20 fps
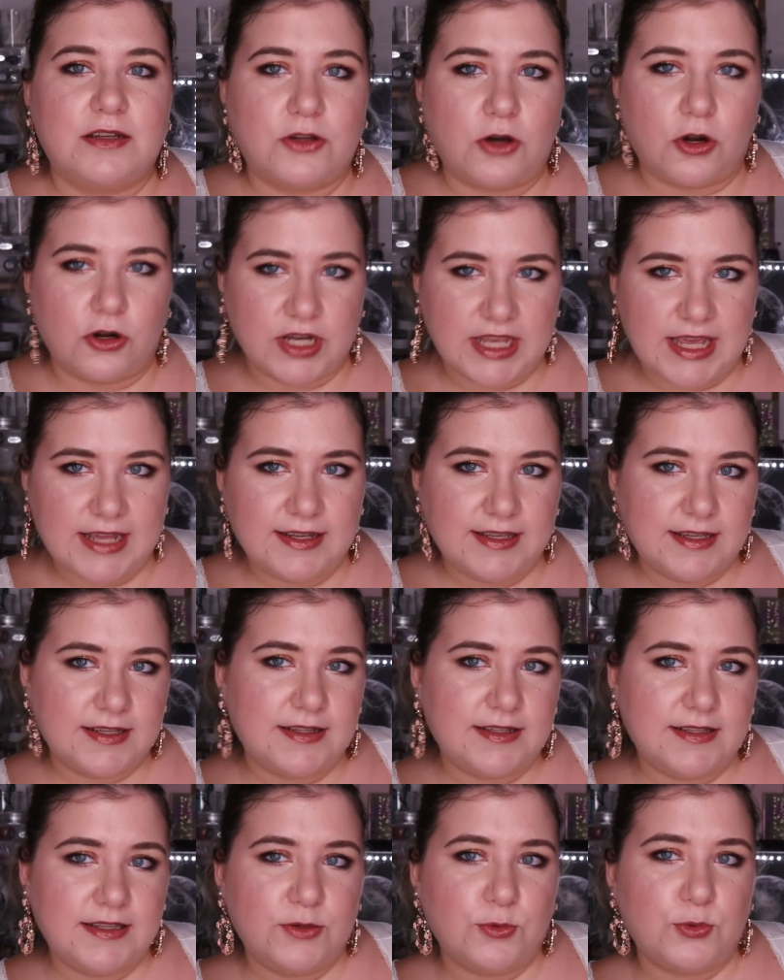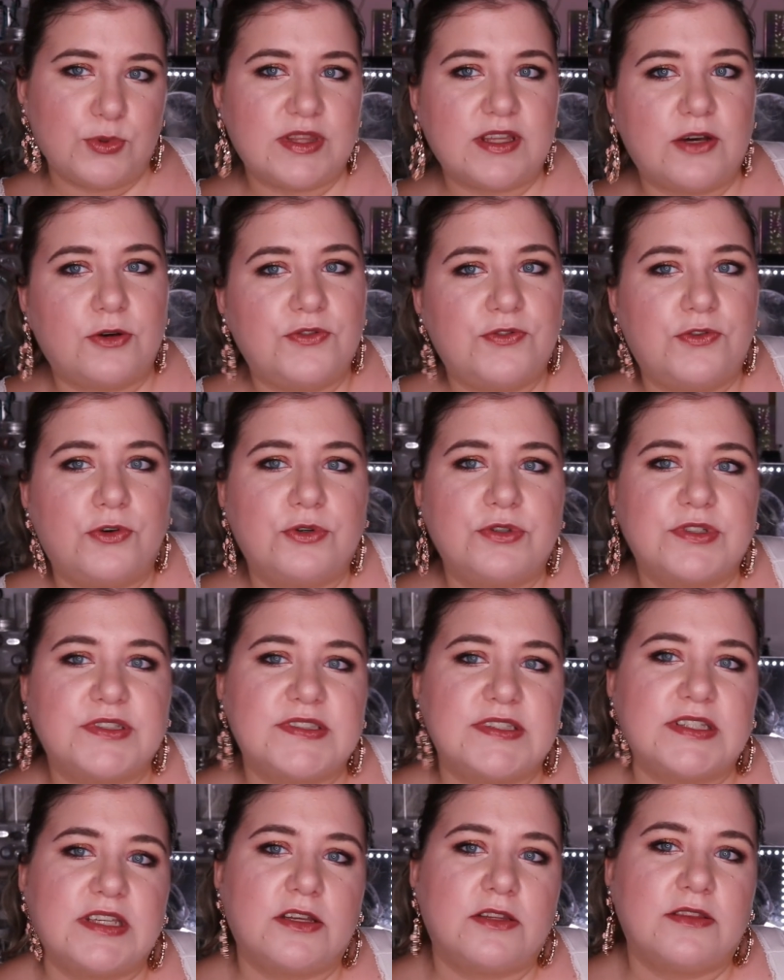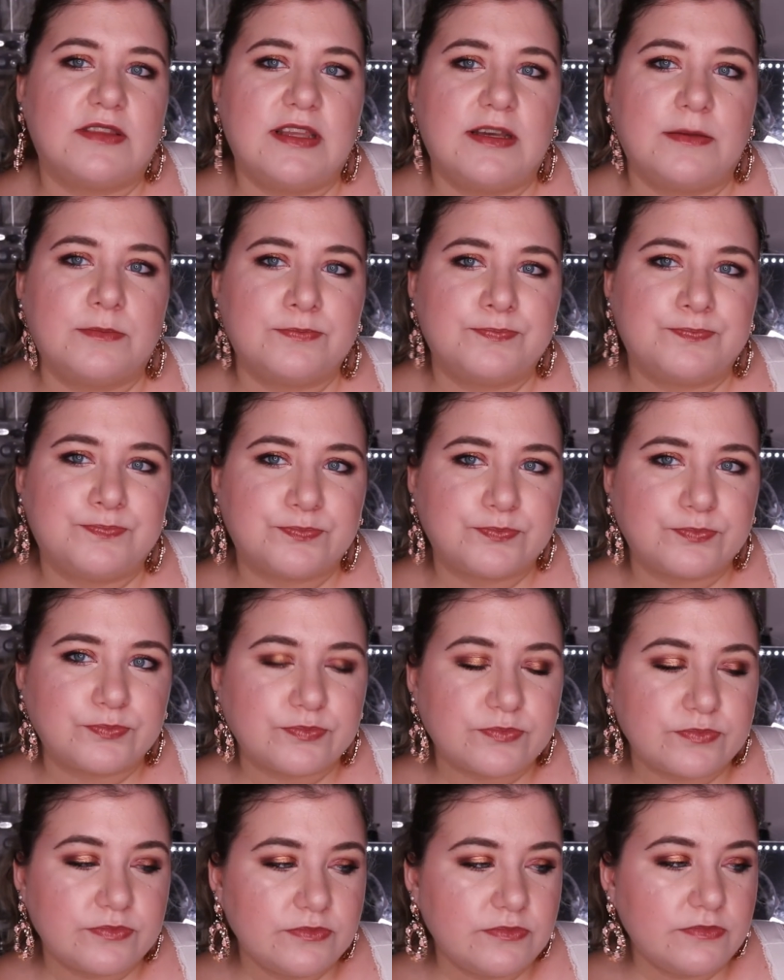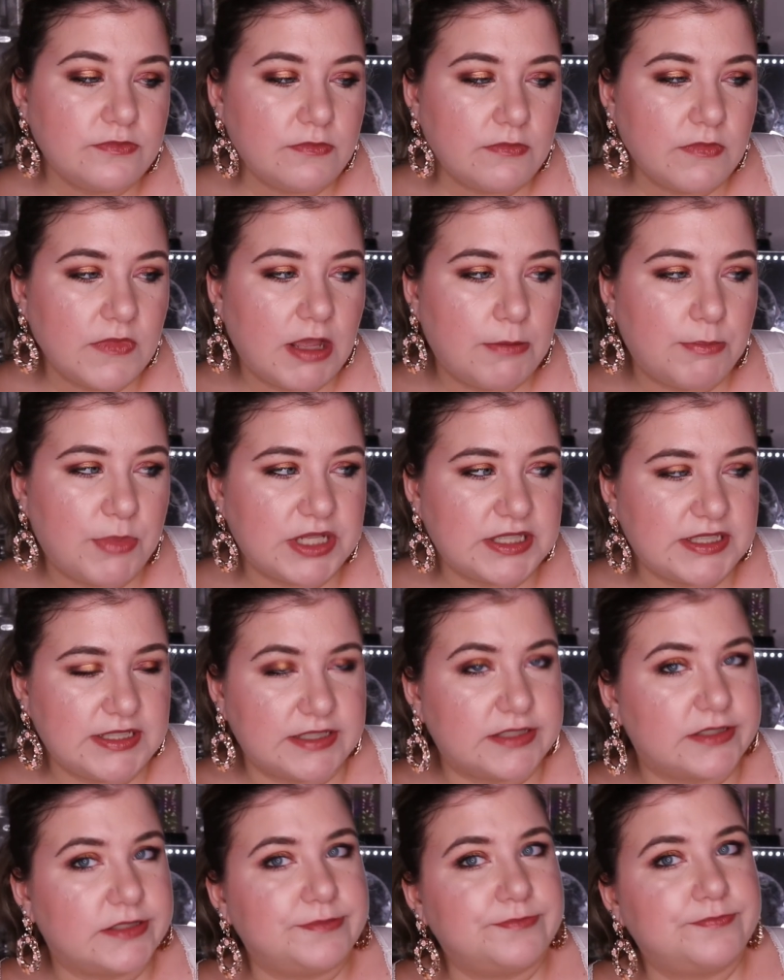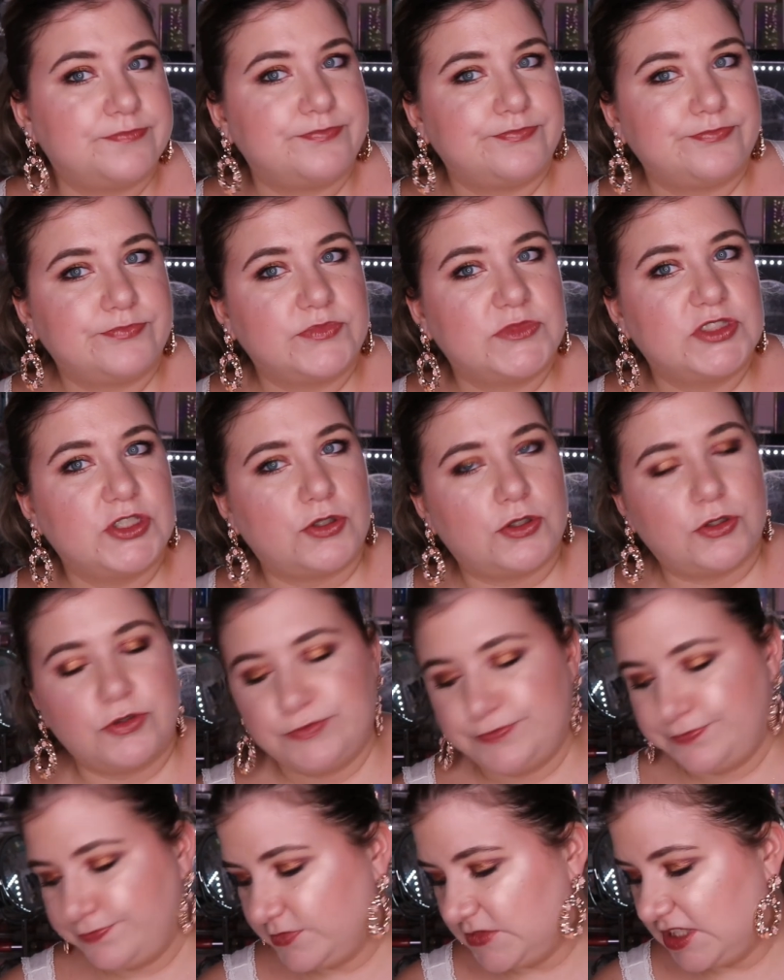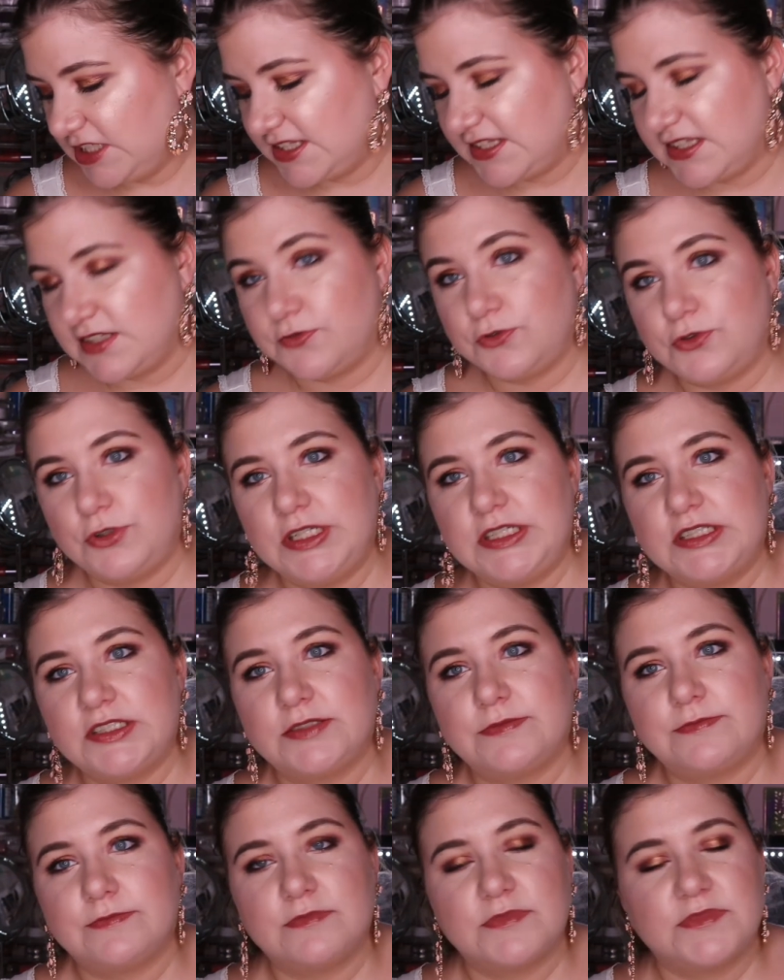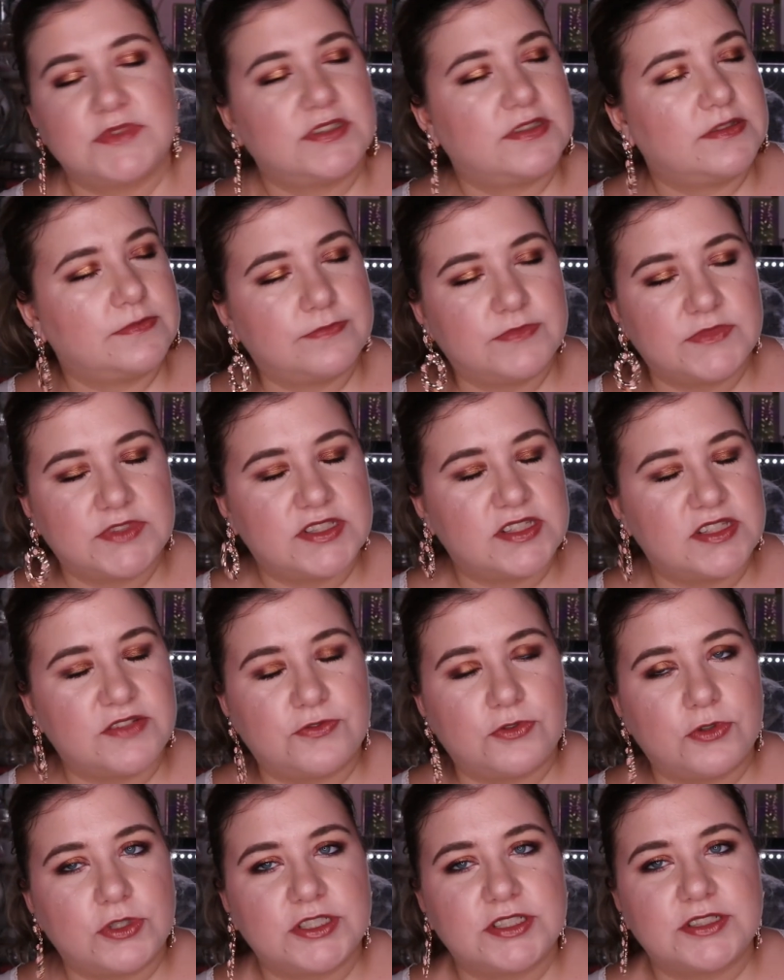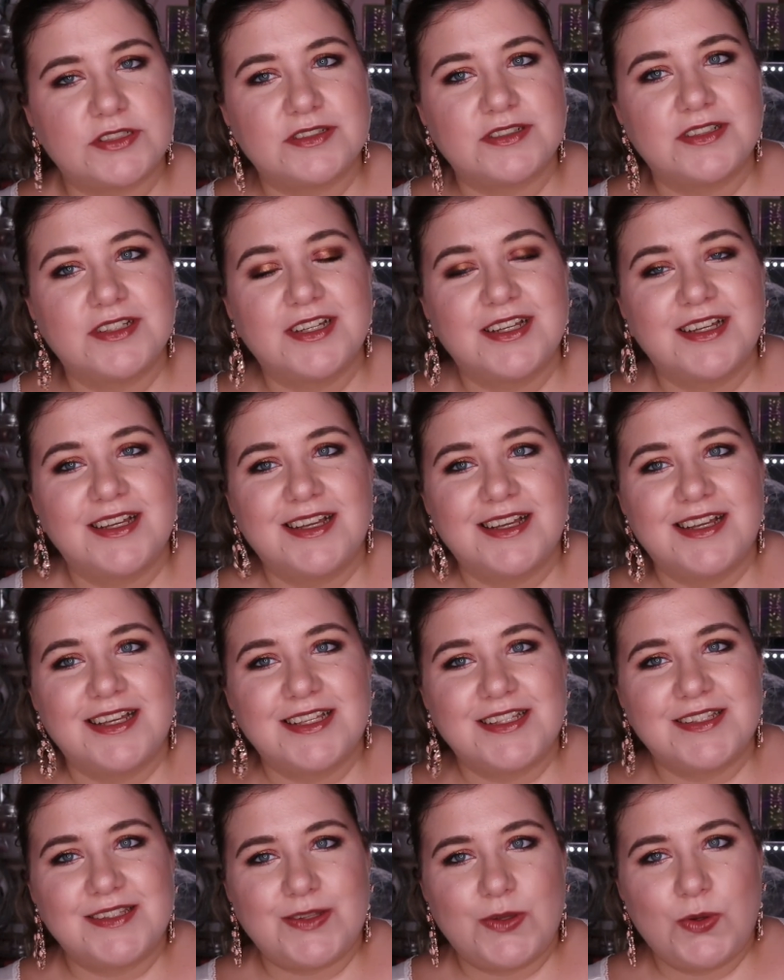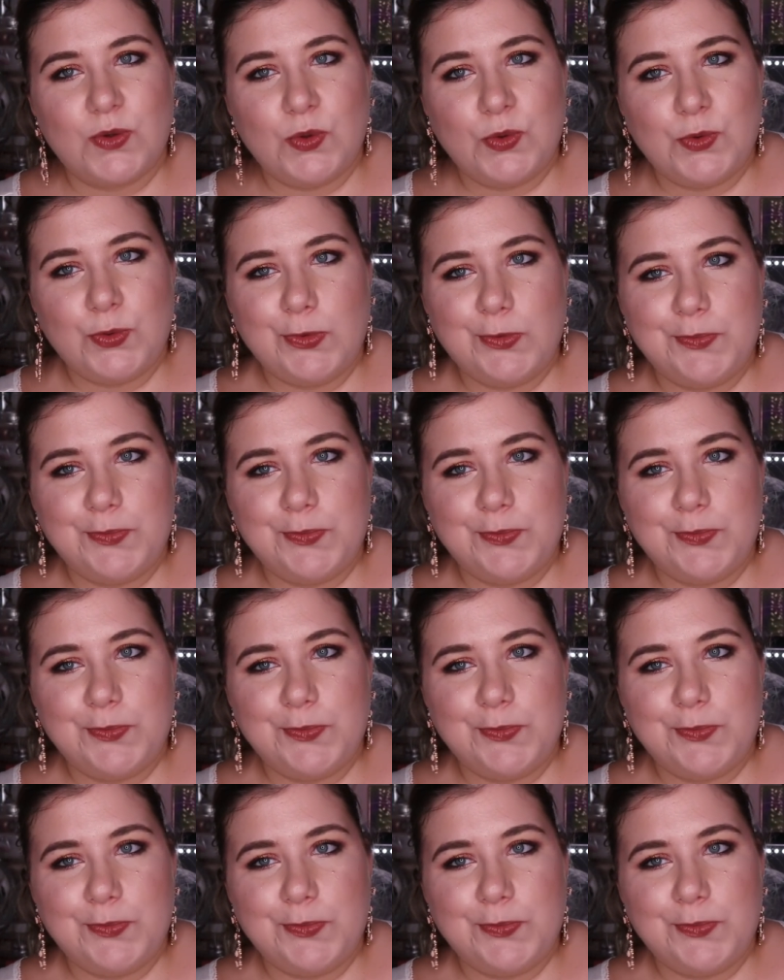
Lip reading: organically without focusing on them, but yeah, you know, it's different. It's different. So,